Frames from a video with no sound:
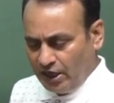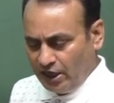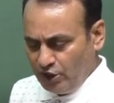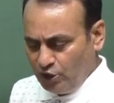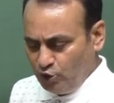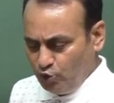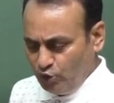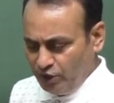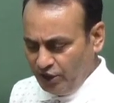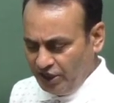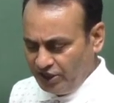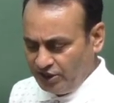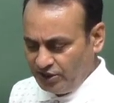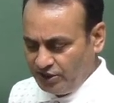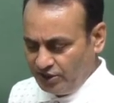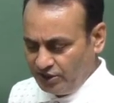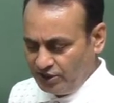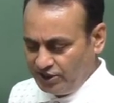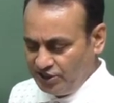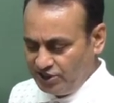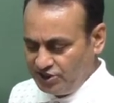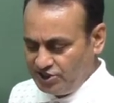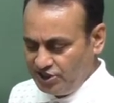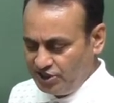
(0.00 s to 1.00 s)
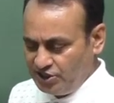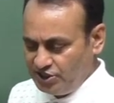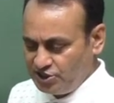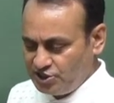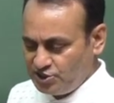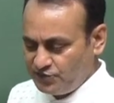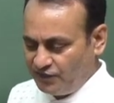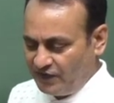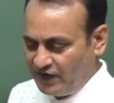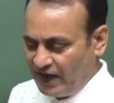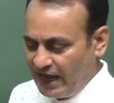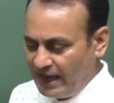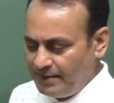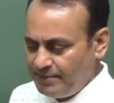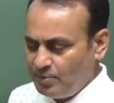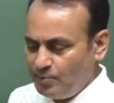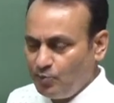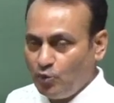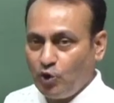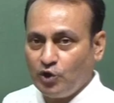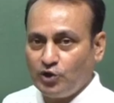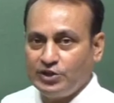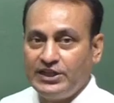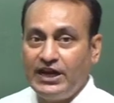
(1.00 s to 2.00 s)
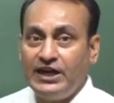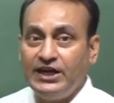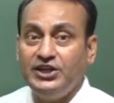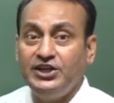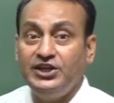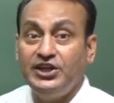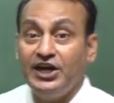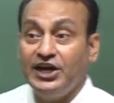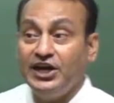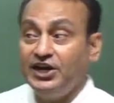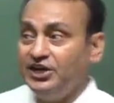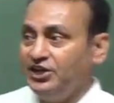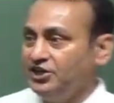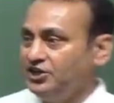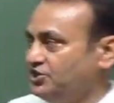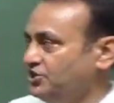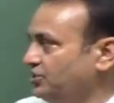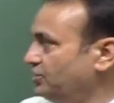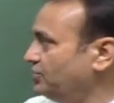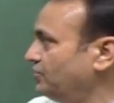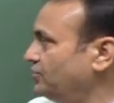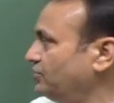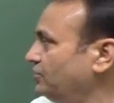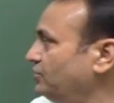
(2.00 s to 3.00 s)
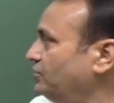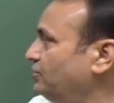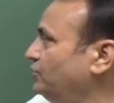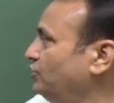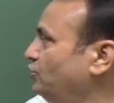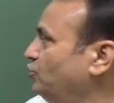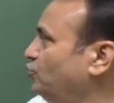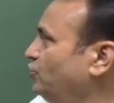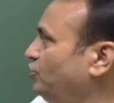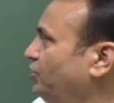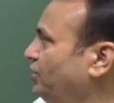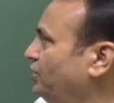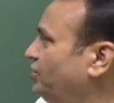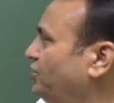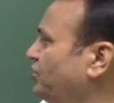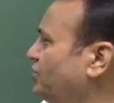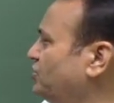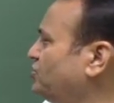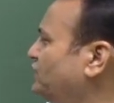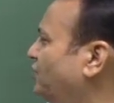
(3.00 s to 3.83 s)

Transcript: unit digit is 5 more than 10 digit. Unit is